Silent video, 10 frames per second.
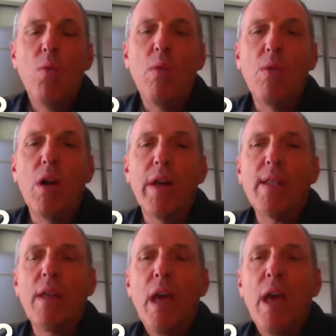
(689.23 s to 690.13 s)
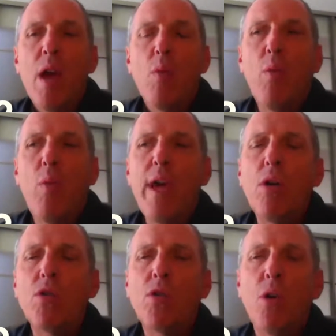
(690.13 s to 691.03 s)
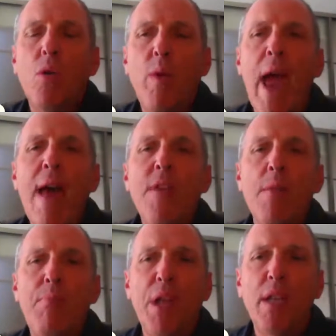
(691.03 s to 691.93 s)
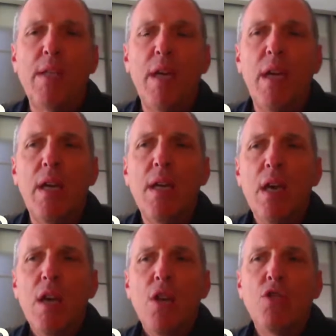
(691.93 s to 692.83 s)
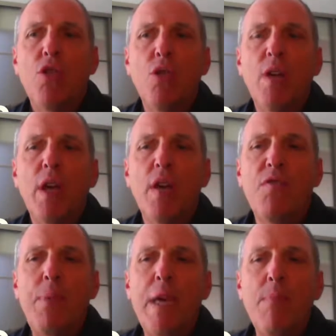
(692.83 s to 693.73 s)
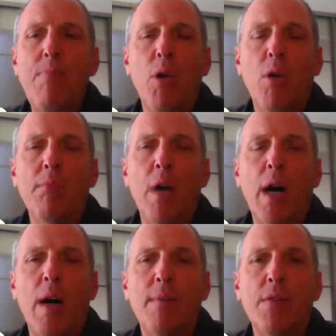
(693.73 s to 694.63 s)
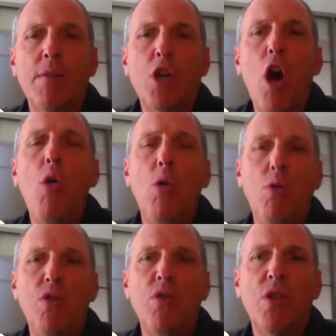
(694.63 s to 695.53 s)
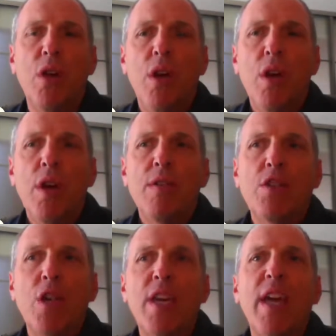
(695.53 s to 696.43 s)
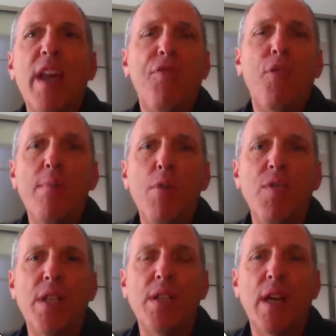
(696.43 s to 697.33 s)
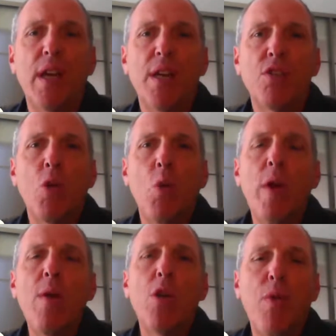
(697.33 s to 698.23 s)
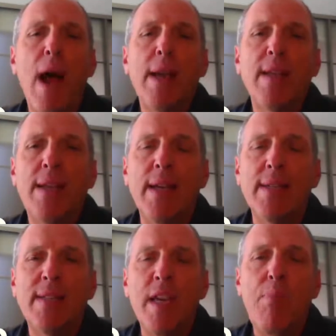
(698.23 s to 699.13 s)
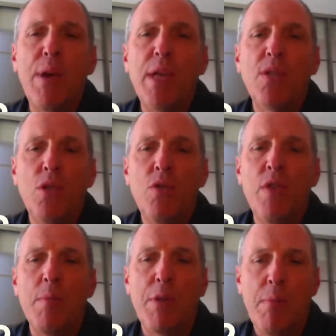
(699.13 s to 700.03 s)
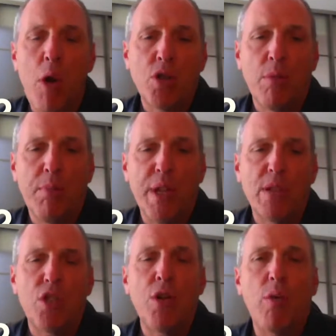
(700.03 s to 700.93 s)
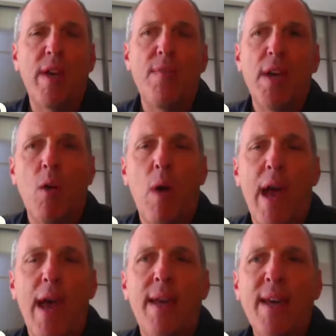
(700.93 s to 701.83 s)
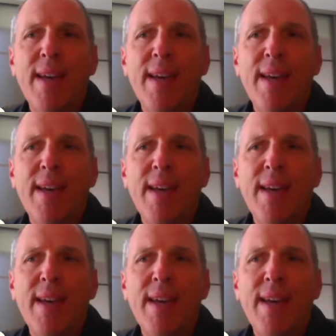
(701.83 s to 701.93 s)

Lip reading: Well, we had the ability to give people codes to get a free movie ticket. So we were trying to get deep into the promotional business, giving away